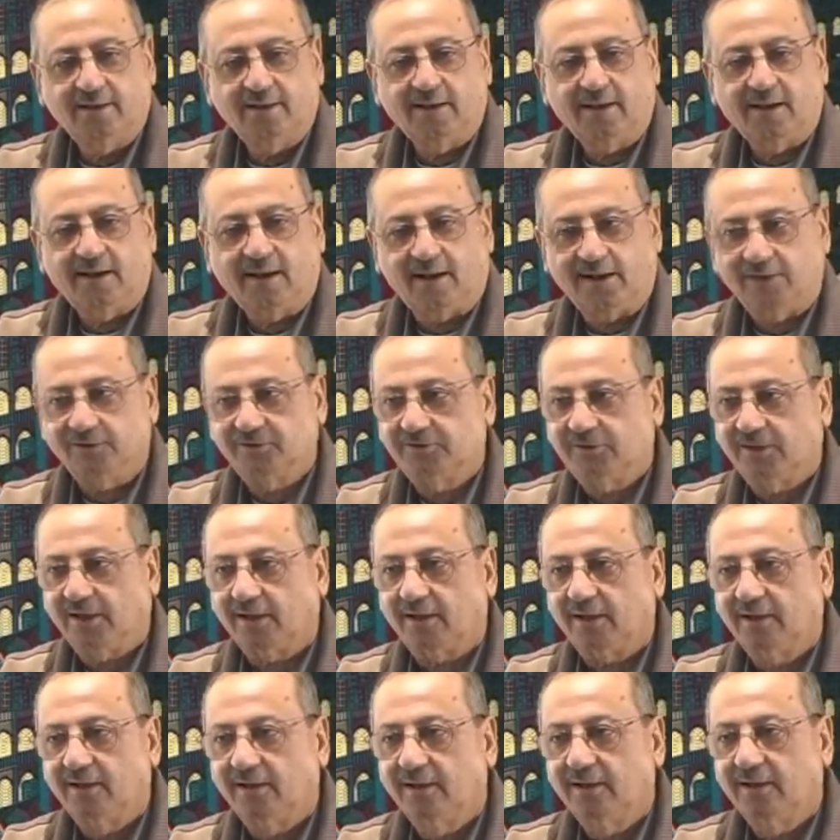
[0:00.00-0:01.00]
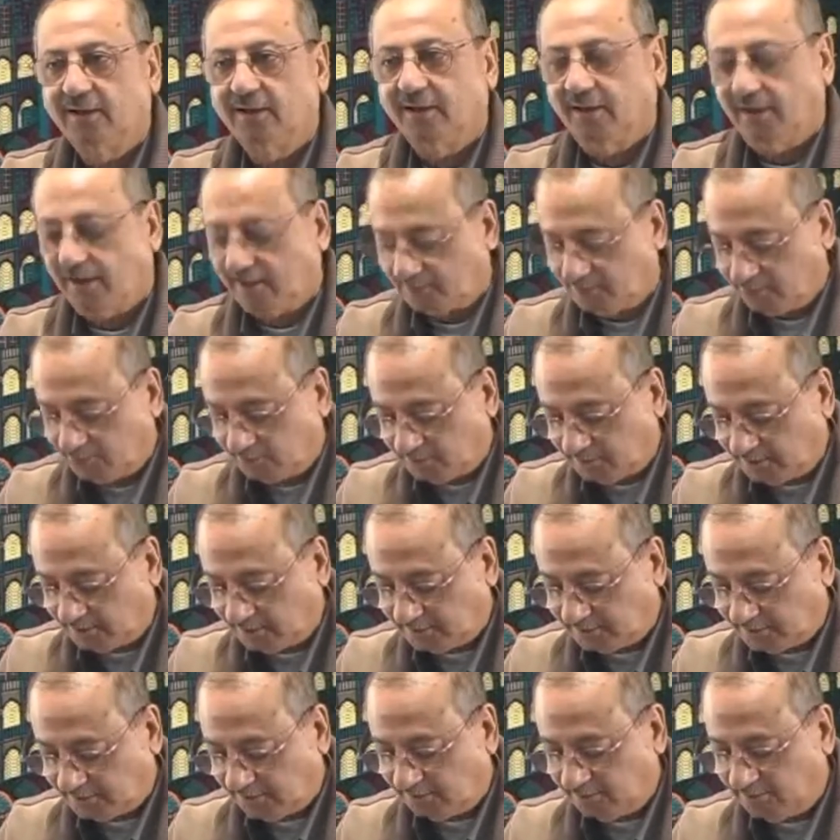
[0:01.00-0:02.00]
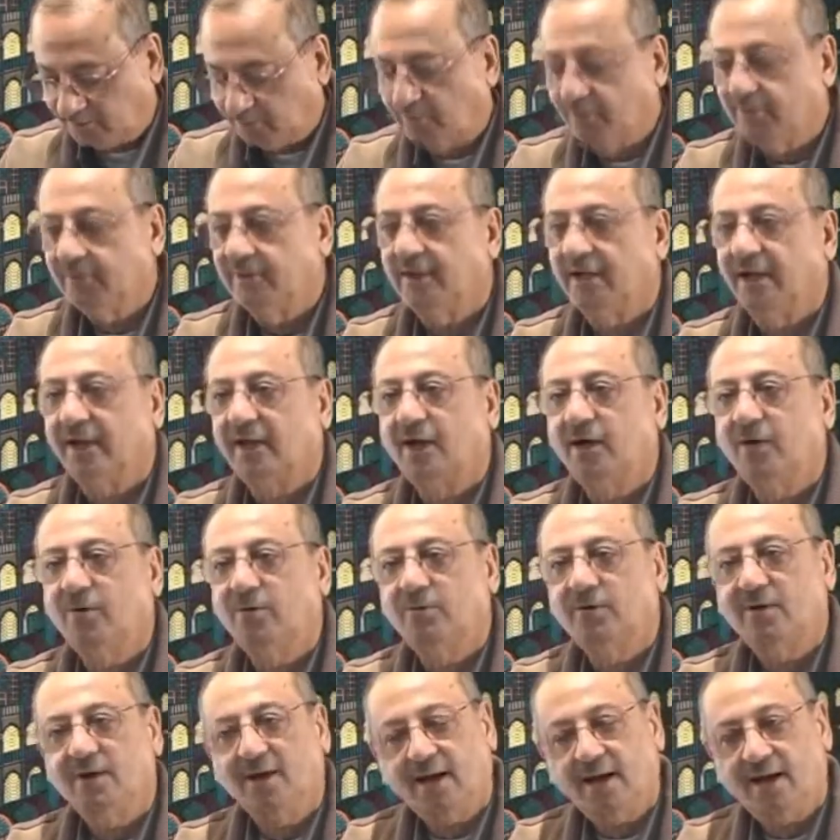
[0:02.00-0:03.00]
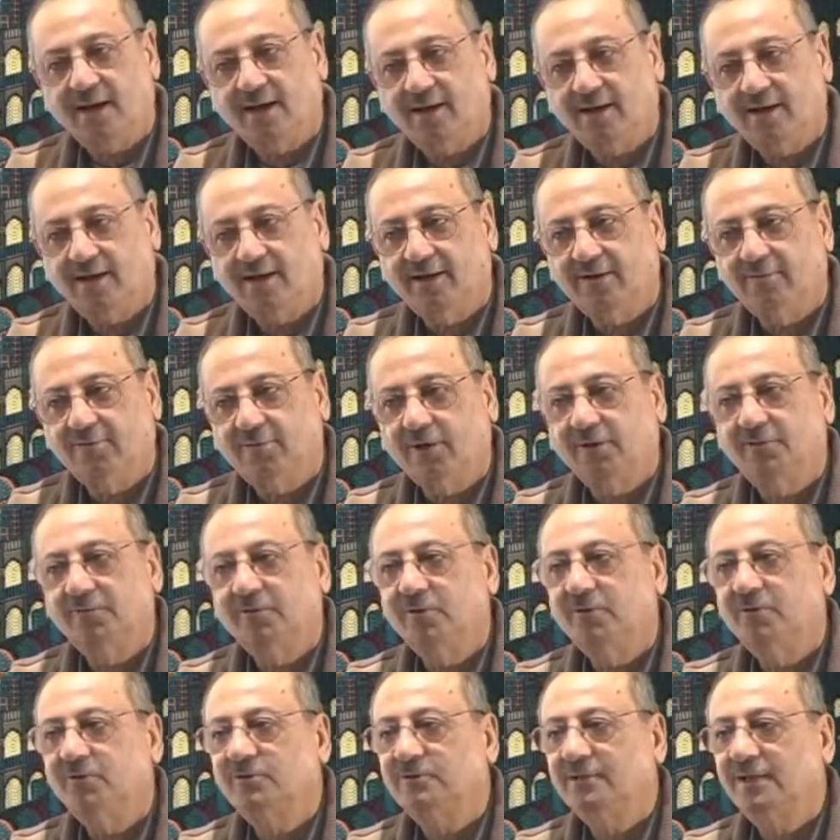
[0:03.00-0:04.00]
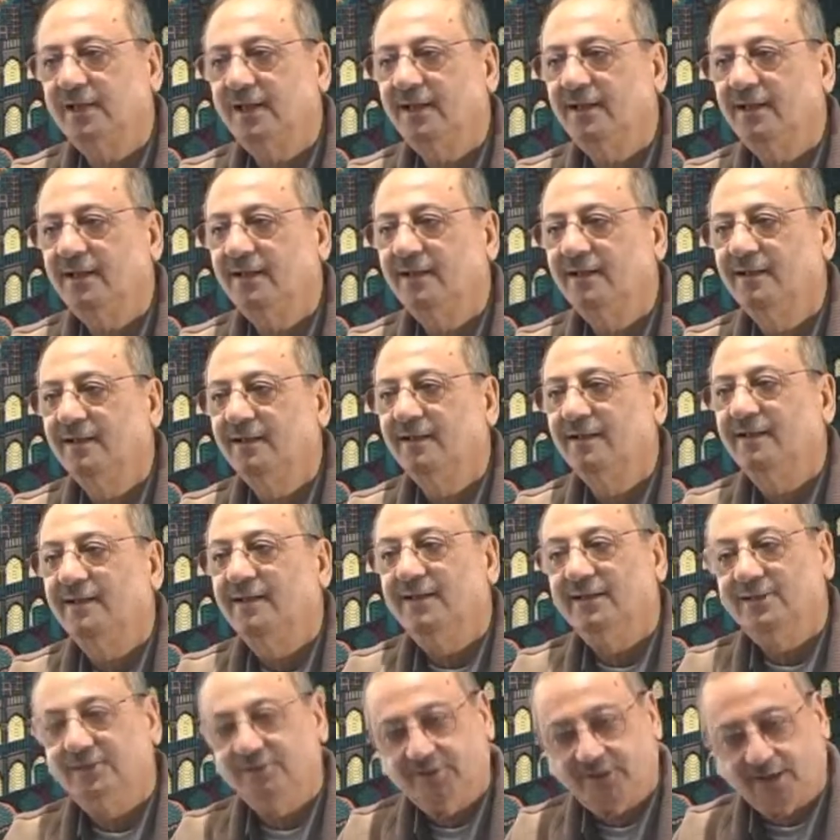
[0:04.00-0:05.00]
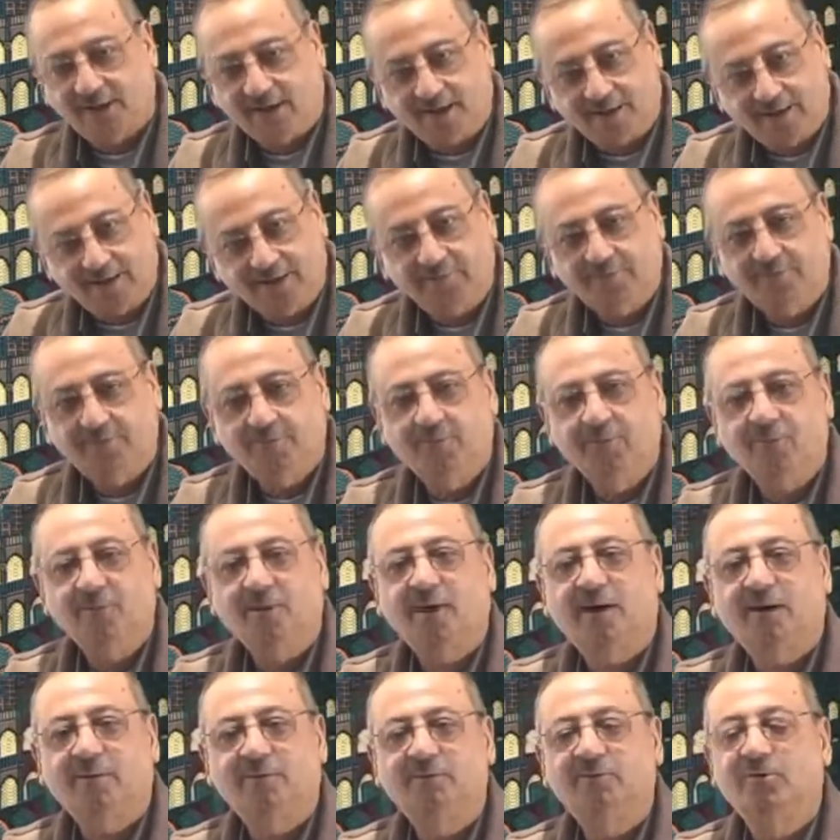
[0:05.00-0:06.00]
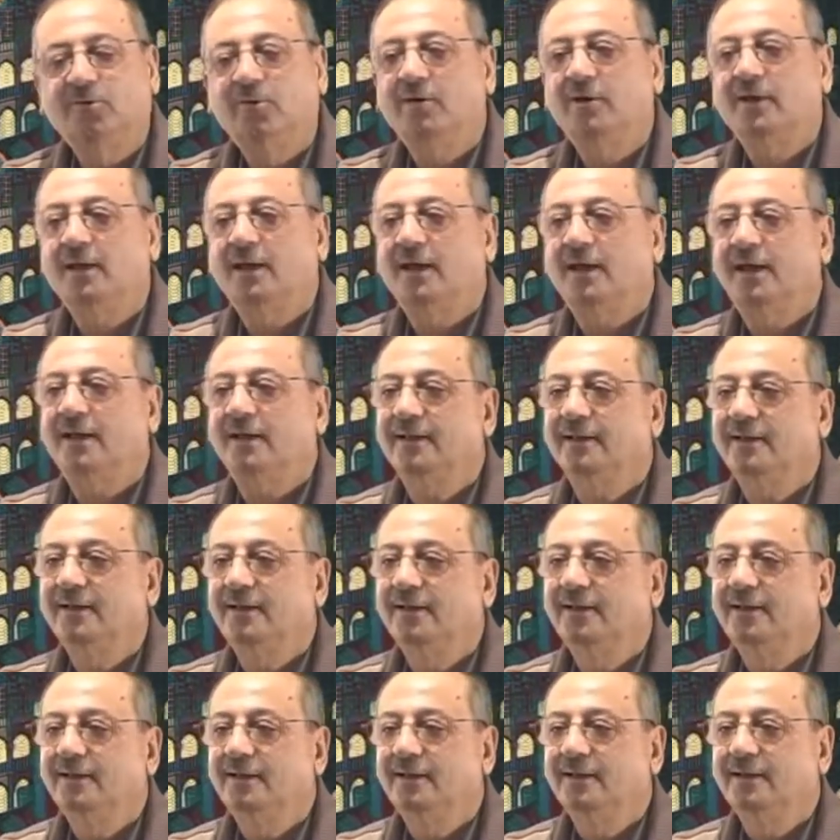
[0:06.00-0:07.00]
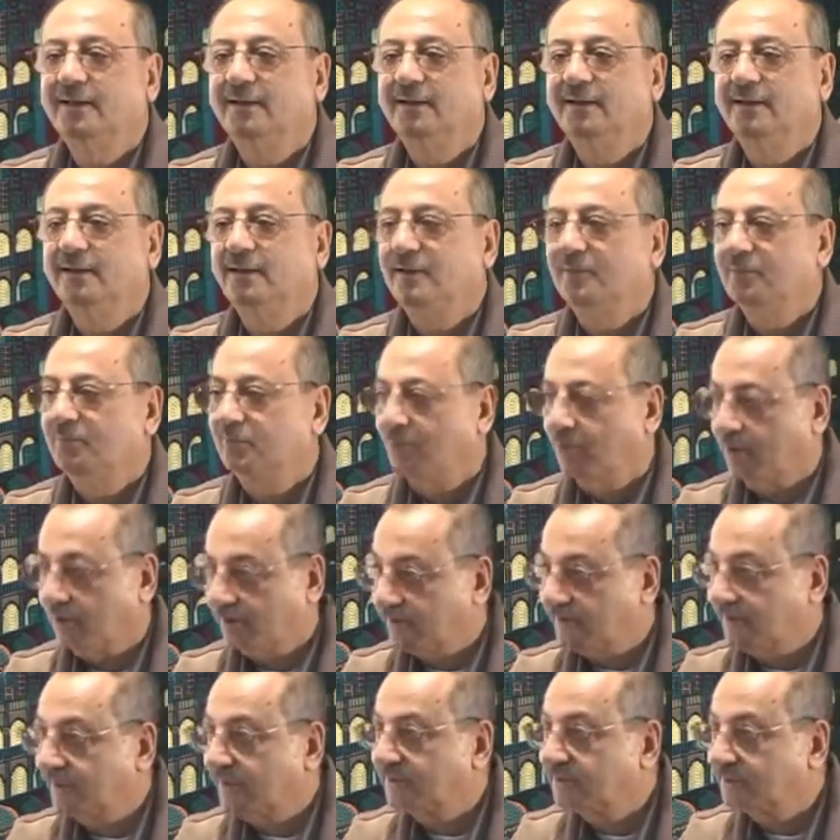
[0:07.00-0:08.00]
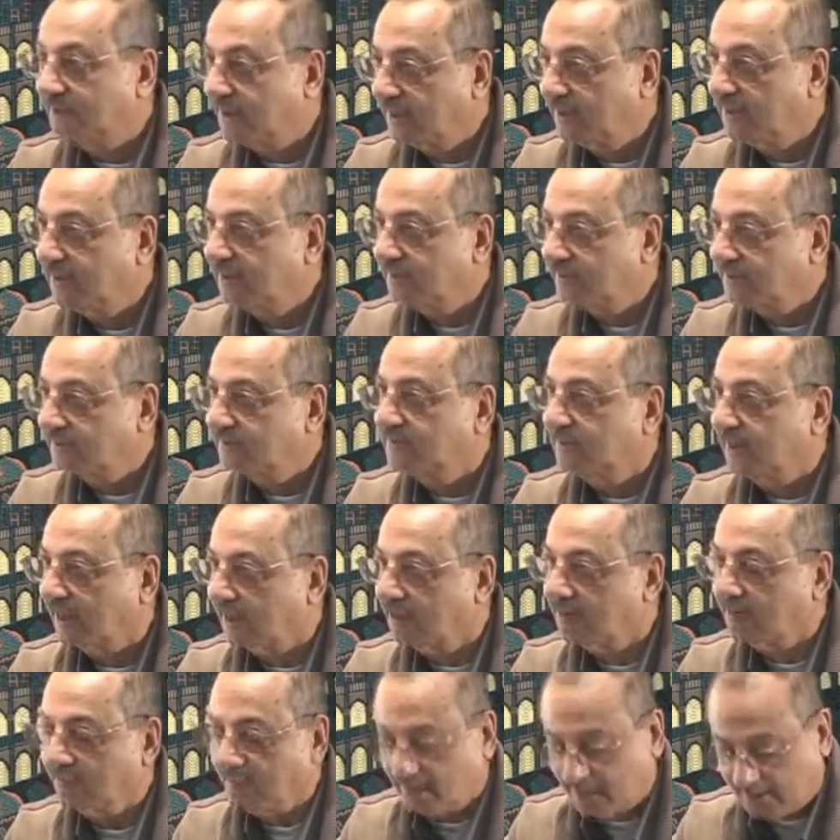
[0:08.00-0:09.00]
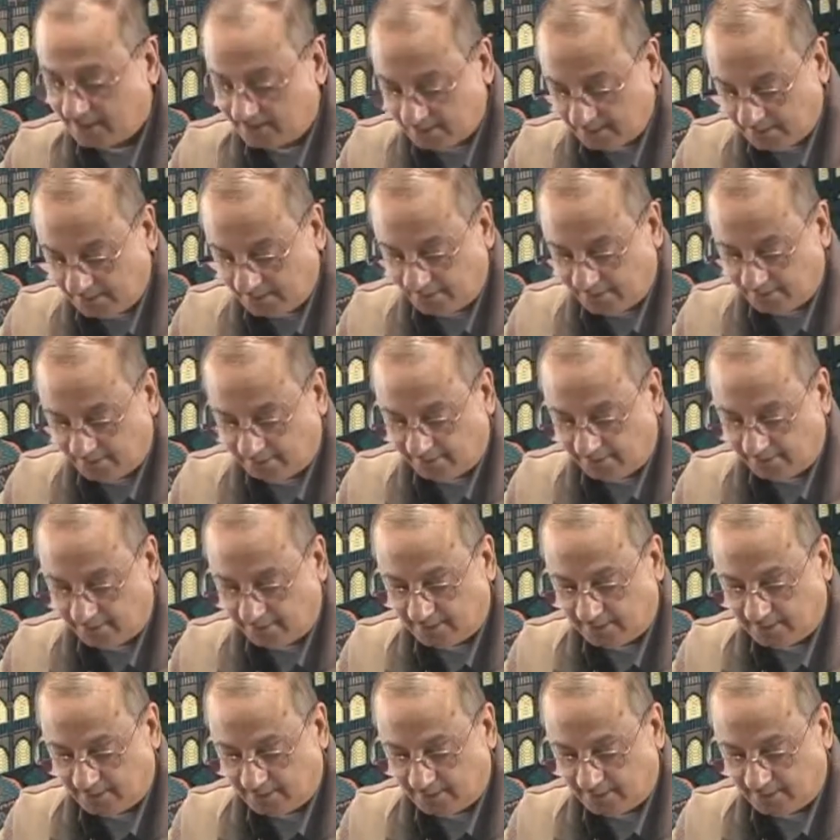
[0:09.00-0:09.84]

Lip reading: answer. You just have to take out la. What will you say? Ya'rifu Abdullahi Muhandisa Salmana. Right.